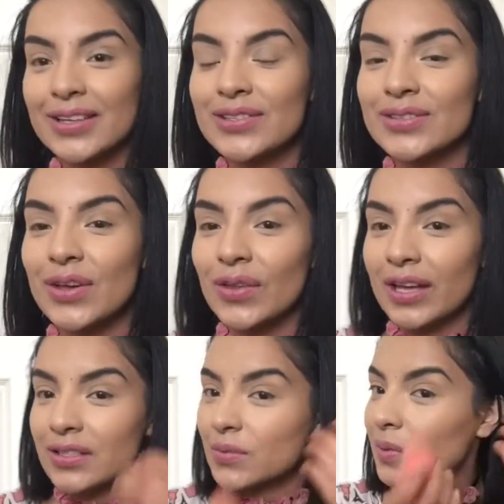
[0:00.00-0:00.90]
So
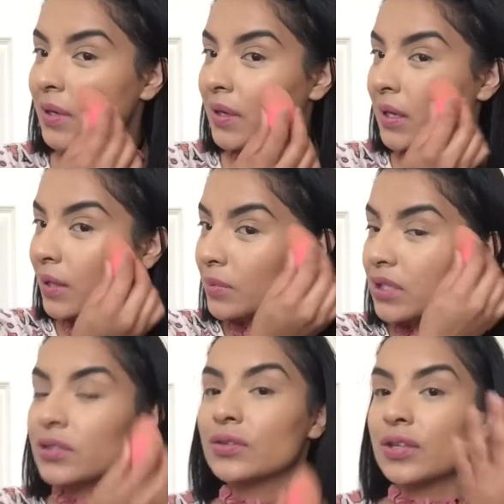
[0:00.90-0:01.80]
that's why I'm
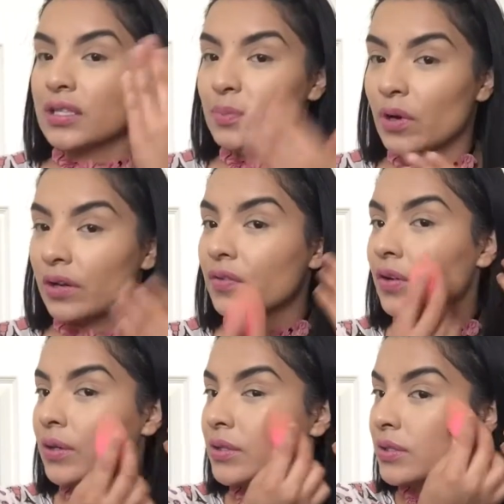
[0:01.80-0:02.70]
gonna do this part
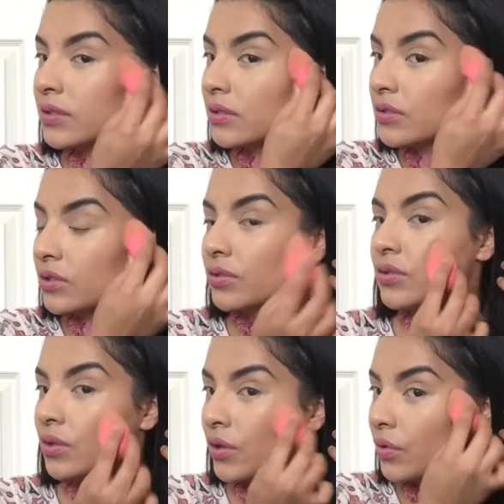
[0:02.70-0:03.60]
first, just to
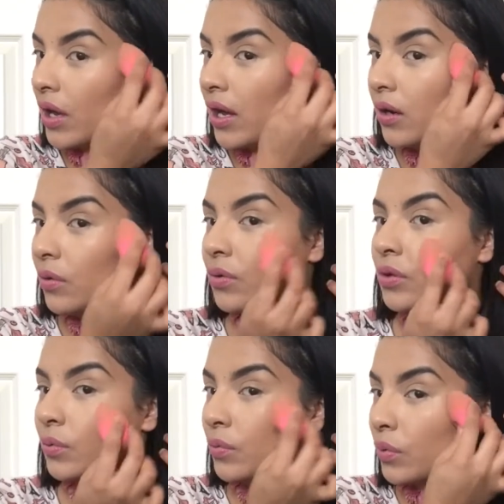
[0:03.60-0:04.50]
show you how
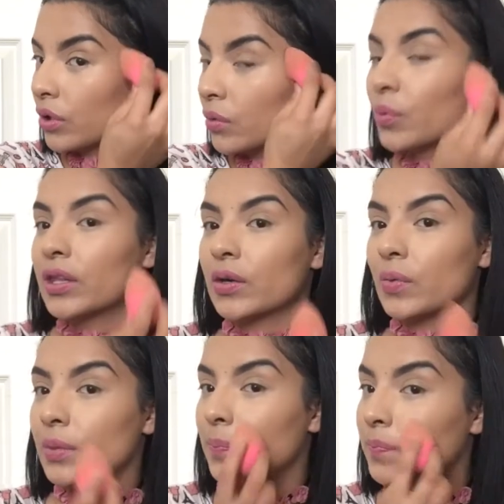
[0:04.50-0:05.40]
you would work with the
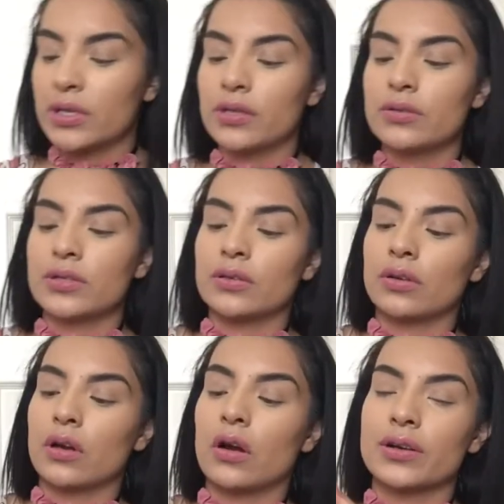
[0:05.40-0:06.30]
cream. I'm gonna use the
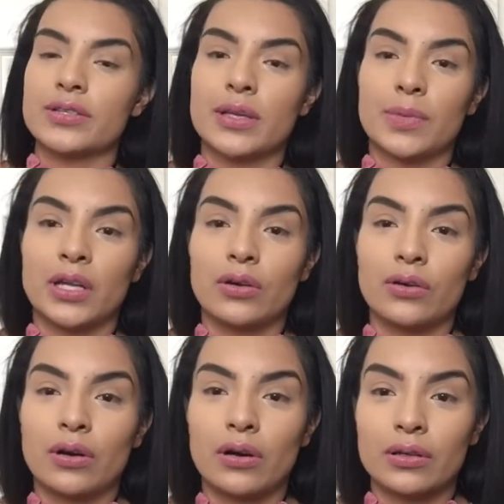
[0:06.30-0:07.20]
Rcma No
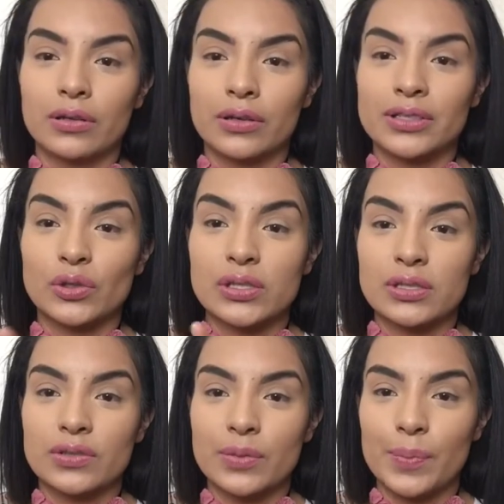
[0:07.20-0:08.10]
Color
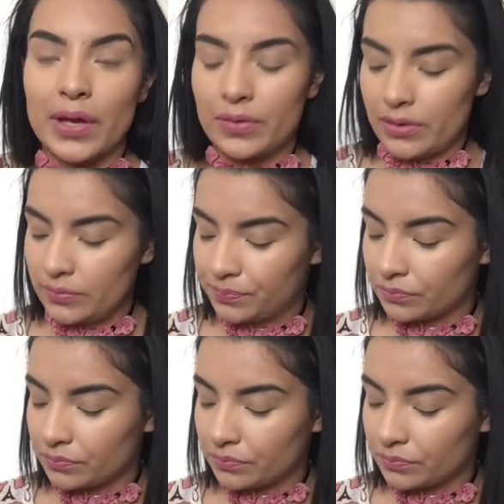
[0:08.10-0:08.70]
Translucent Powder.